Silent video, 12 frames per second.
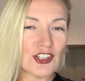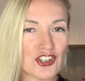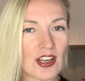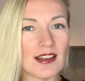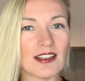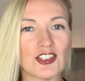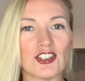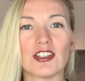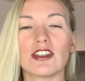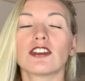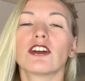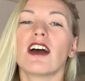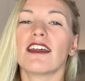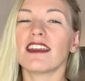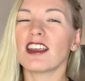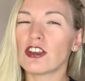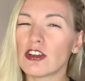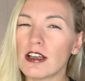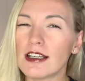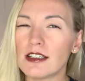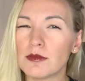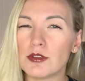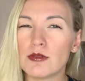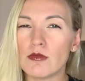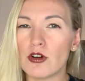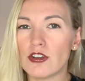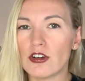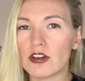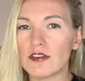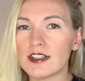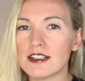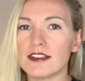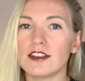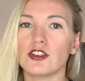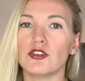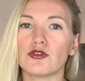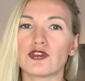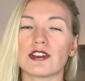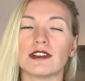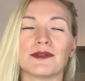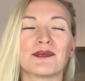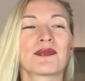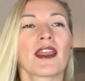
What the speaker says: challenging, you know, I think you're a little bit more nervous than usual.